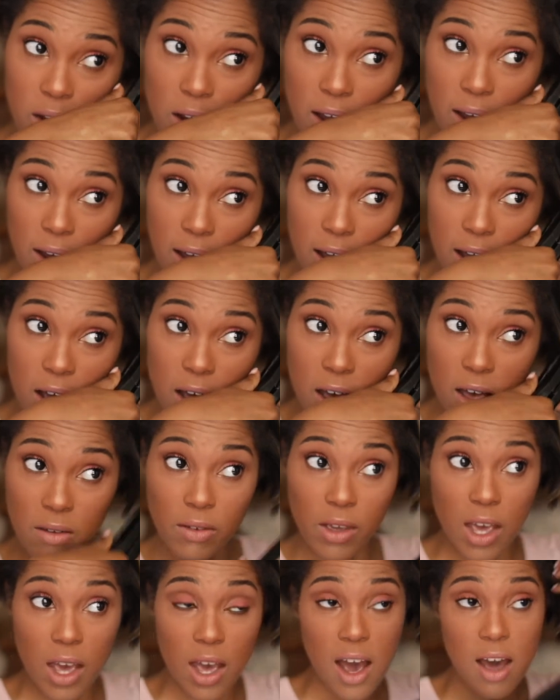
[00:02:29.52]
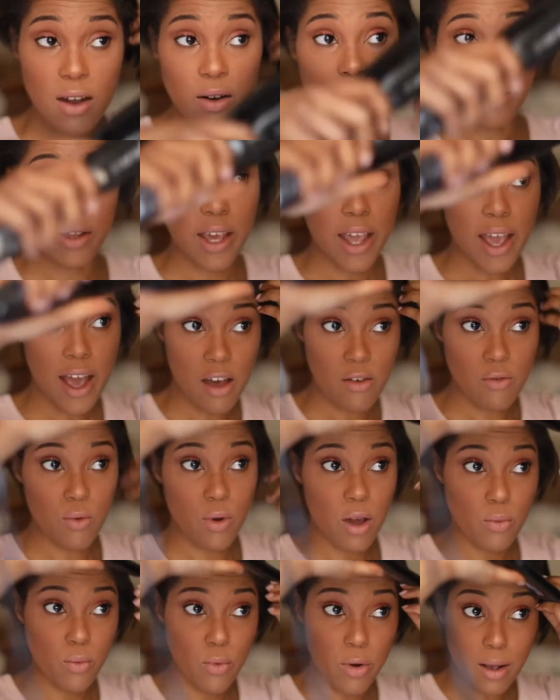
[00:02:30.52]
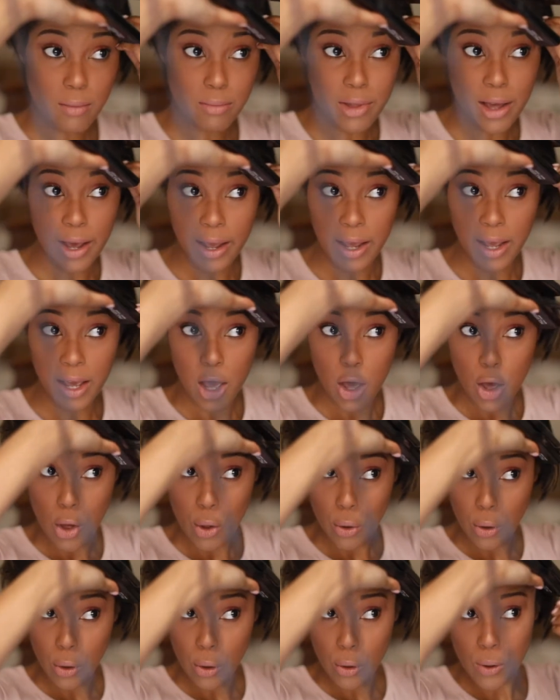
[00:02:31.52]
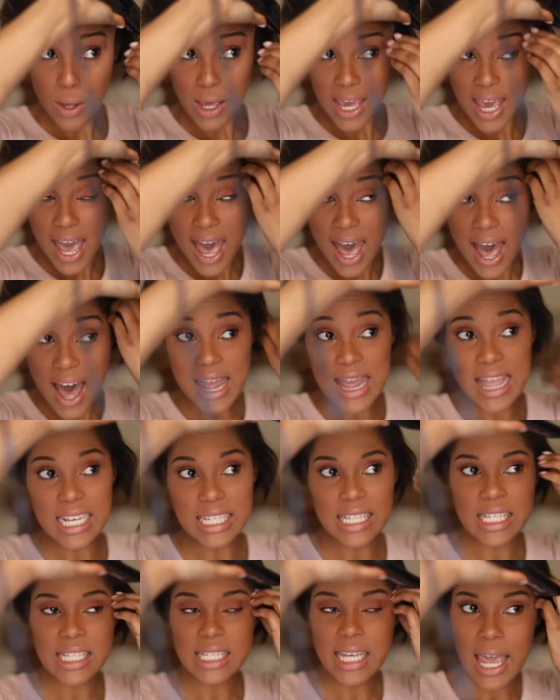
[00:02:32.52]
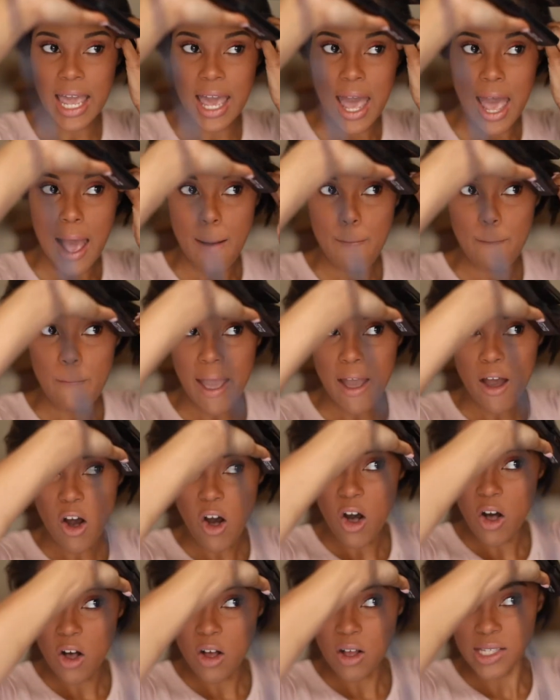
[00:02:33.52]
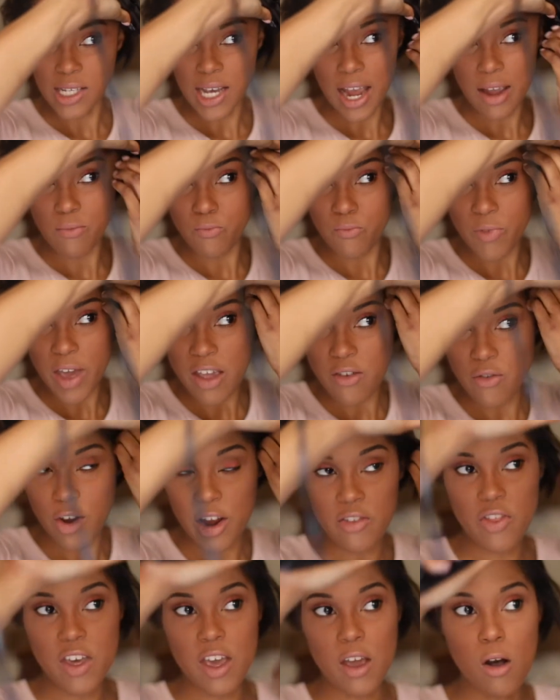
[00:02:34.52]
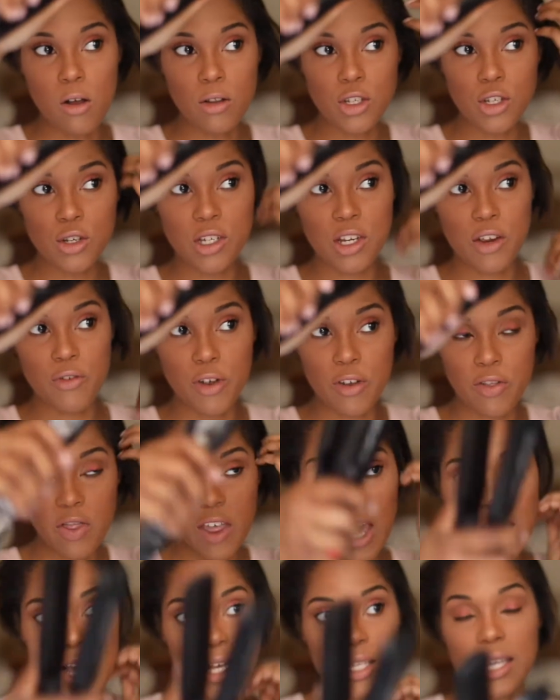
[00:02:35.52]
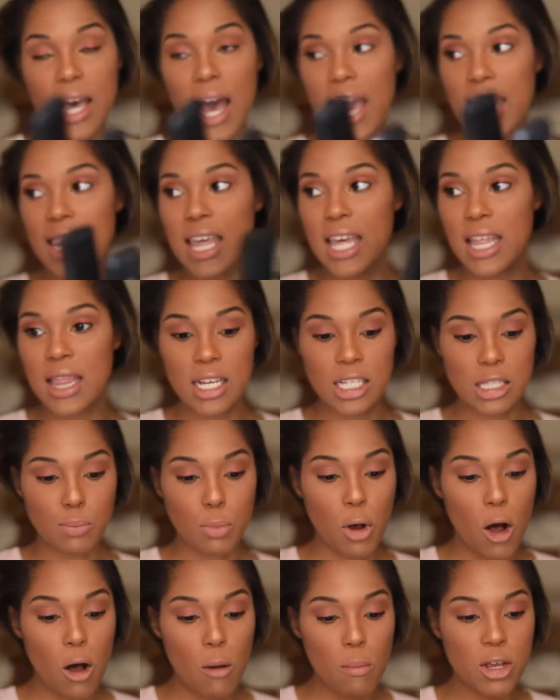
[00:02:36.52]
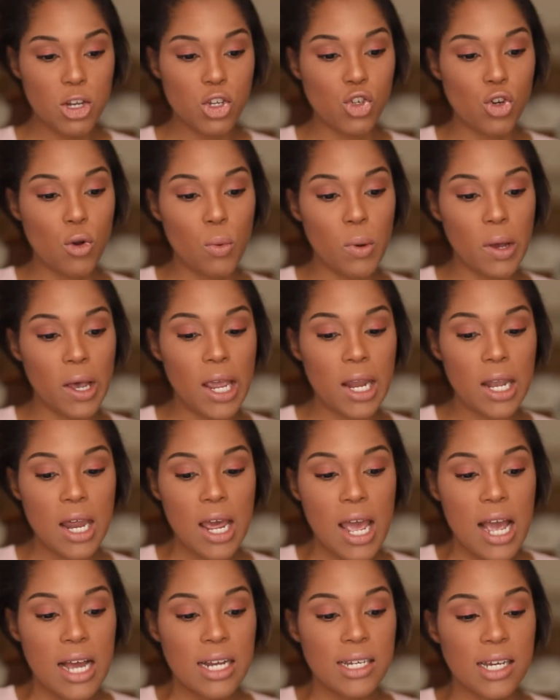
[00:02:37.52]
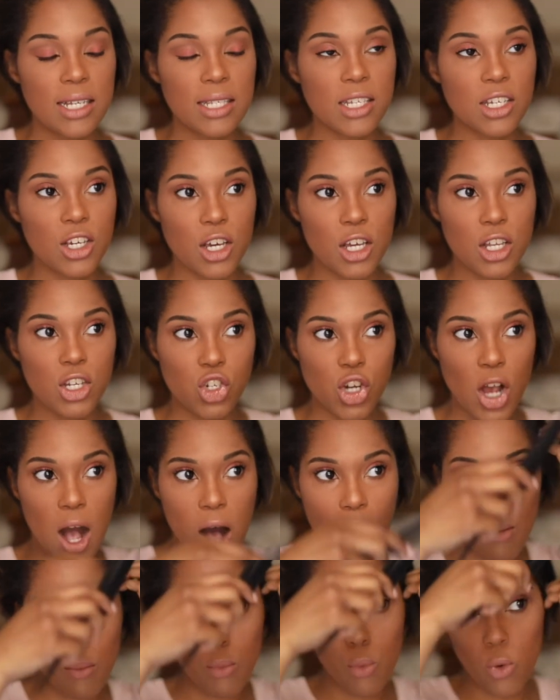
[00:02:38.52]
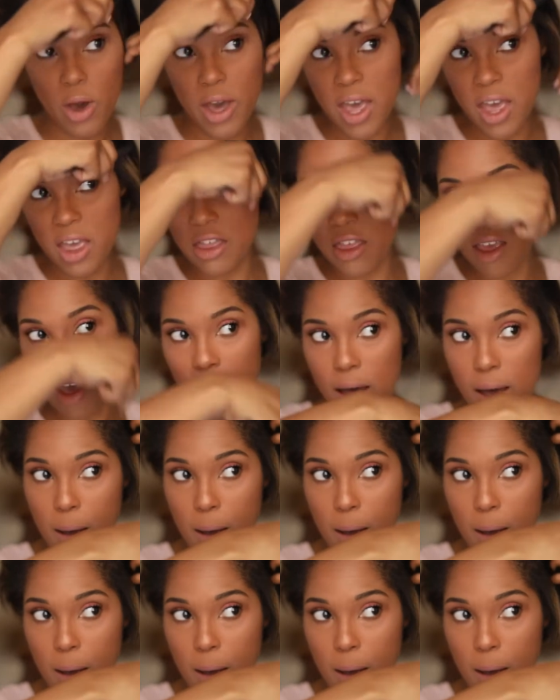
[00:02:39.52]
that I have. I don't really have one where I'm like, oh yeah, this is like my all-time favorite. They all do different things. I think this Paul Mitchell one does a good job with